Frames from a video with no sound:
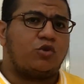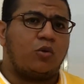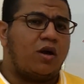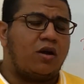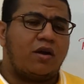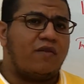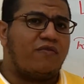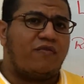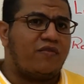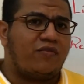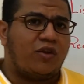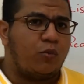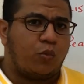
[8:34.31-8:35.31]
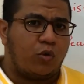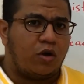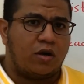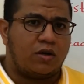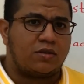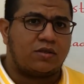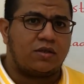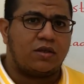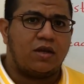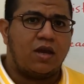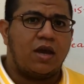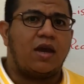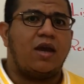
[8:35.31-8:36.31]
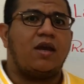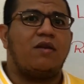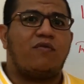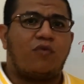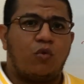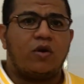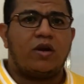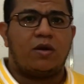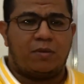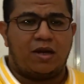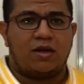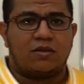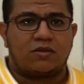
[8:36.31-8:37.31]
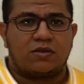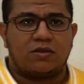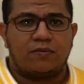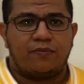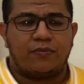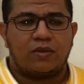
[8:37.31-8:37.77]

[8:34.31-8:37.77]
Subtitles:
250 words in 40 minutes.